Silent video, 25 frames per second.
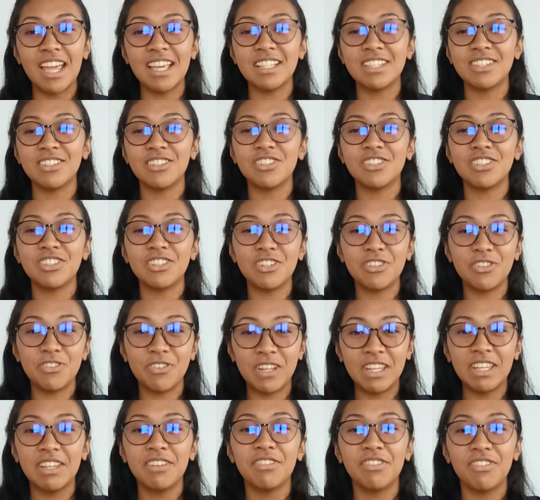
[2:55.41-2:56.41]
I
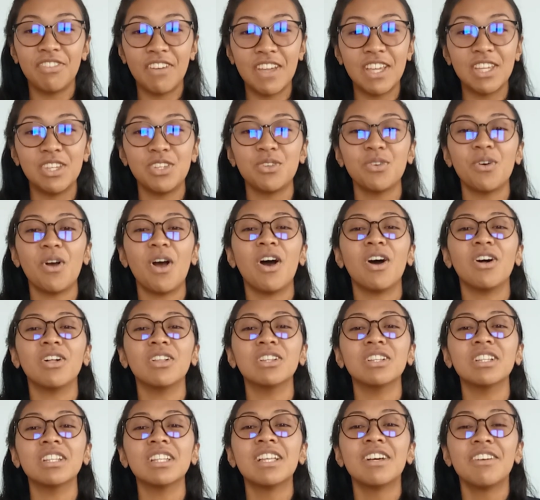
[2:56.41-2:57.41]
sincerely thank you
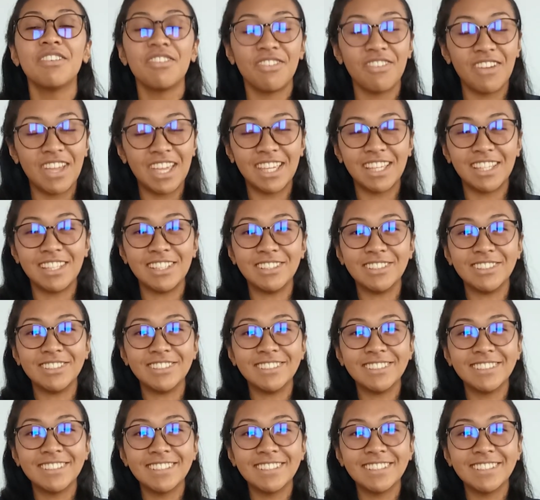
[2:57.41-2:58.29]
all. Thank you.